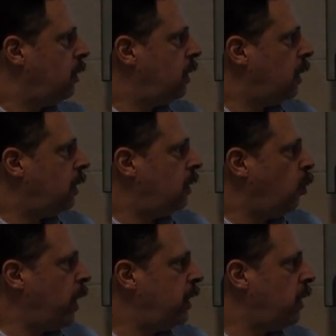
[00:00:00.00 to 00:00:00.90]
the
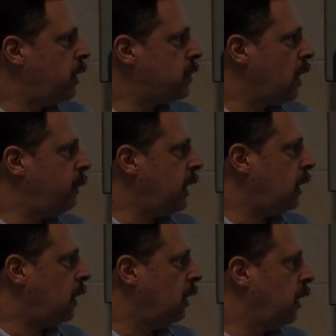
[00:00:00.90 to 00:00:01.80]
one node that's going to
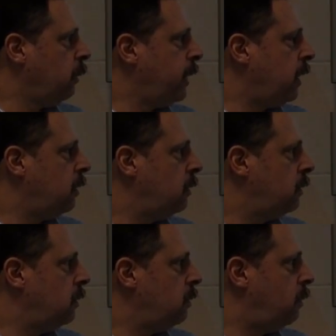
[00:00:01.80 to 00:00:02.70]
be a little bit
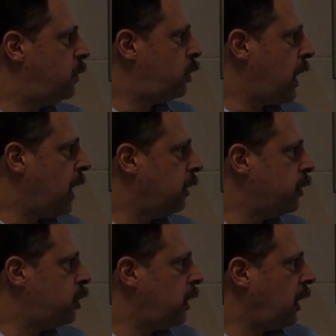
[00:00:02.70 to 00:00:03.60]

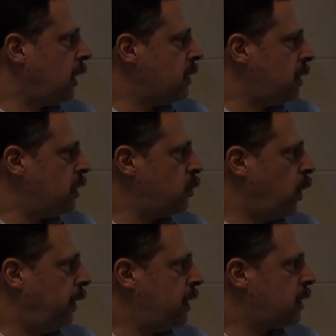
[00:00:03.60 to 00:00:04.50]
challenging is this
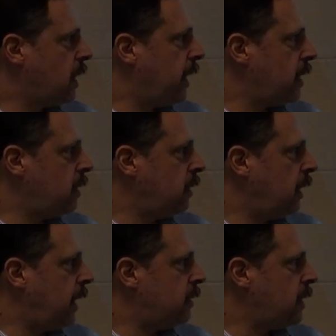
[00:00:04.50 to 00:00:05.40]
one. This guy
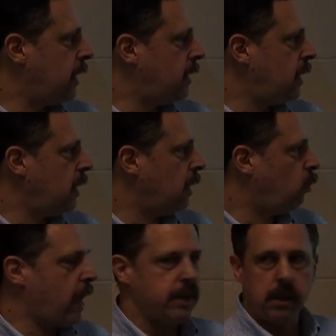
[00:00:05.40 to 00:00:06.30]
is at the
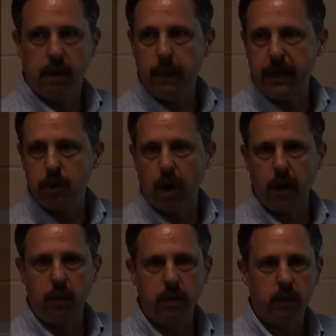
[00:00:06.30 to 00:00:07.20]
Roslyn
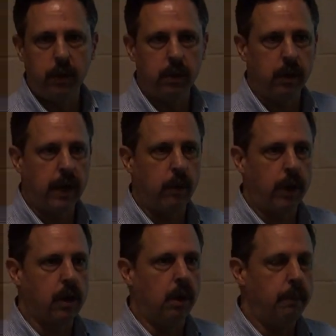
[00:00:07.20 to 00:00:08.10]
Metro.
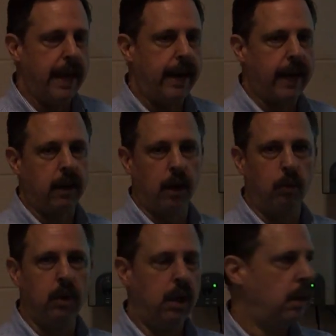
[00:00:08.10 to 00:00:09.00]
We call him Med Echo.